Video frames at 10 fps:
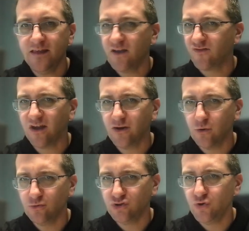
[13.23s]
Yes, I
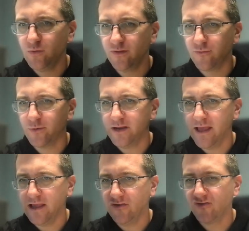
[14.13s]
know, 2 and 3
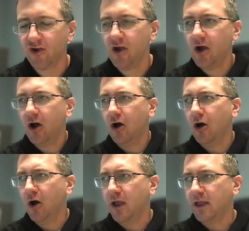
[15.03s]
days.
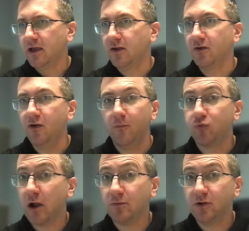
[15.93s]
And
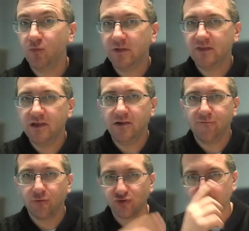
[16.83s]
probably with the
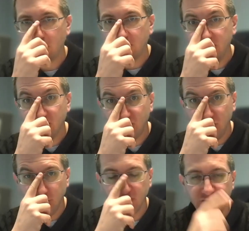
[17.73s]
first round of the
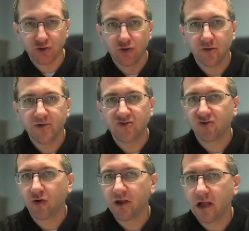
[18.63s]
NCAA tournament
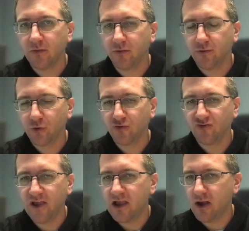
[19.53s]
starting on
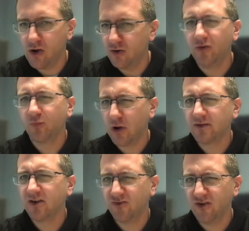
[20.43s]
Thursday, you're
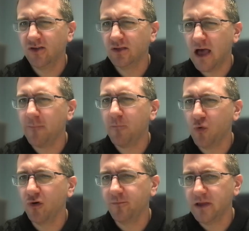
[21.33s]
probably going to see a lot
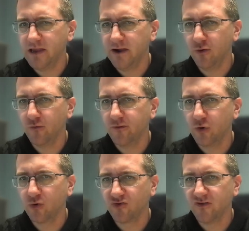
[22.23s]
more of me here over the
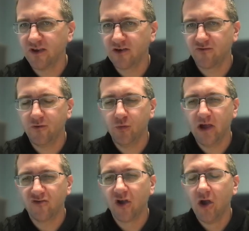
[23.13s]
course of the next few
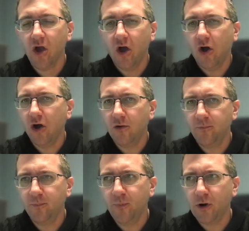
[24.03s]
days.
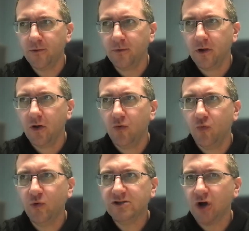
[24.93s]
But
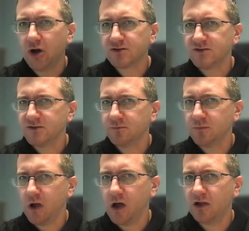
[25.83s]
we talked
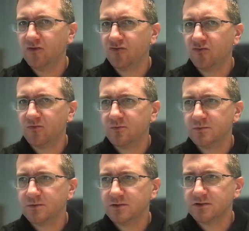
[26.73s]
on
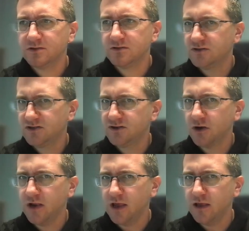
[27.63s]

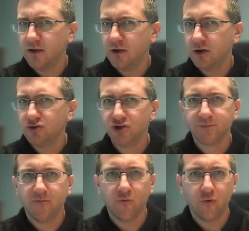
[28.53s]
Sunday,
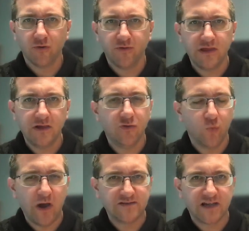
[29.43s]
just before the
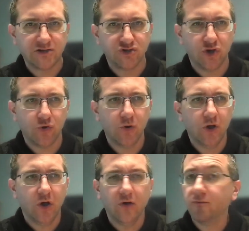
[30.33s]
Wise Guys show,
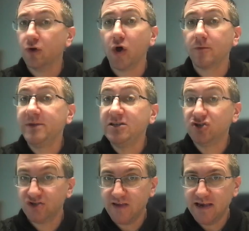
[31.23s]
of Long
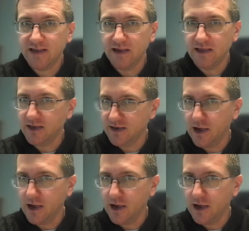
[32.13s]
Beach State getting in.